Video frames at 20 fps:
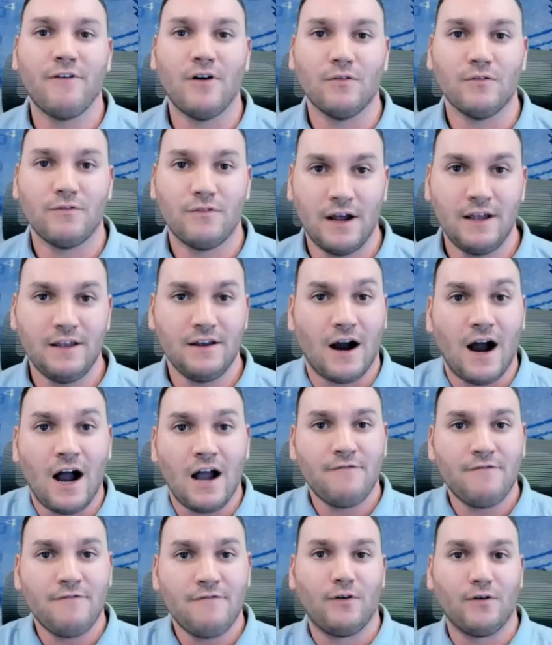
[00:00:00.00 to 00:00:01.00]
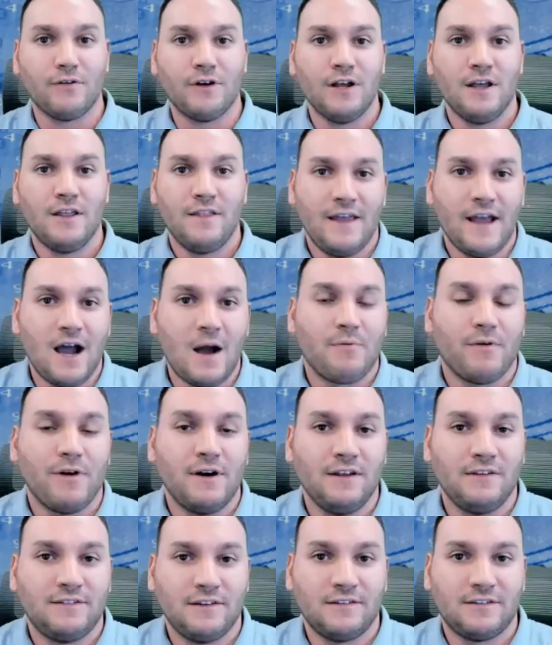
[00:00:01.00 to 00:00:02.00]
right? Your iPhone, the
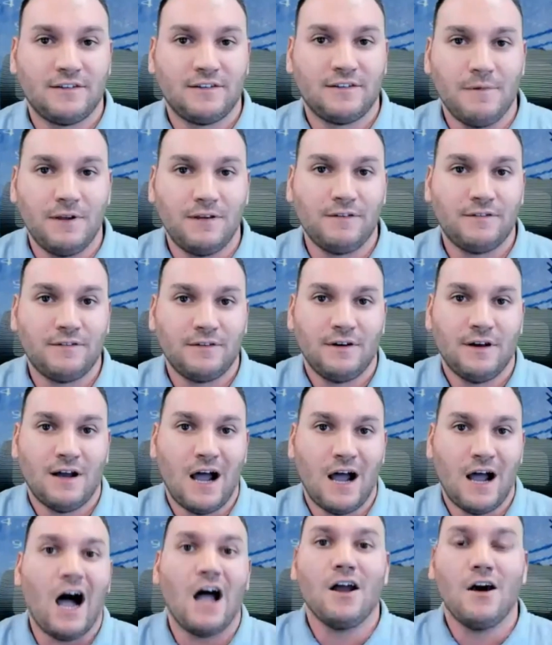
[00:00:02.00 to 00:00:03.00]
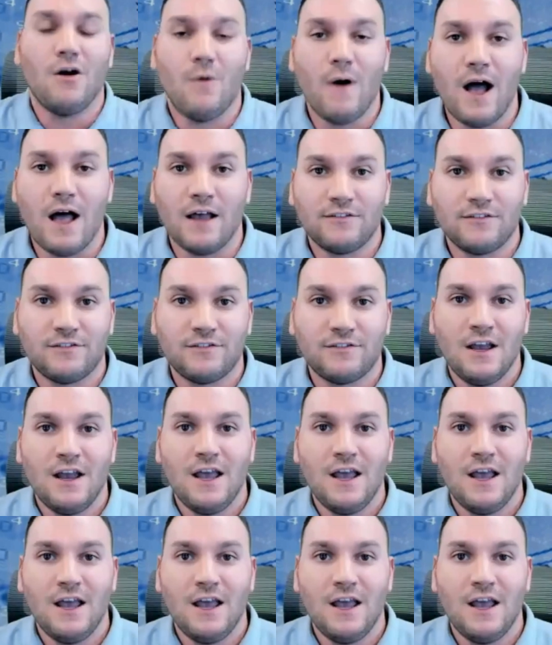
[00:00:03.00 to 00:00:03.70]
operating system is iOS.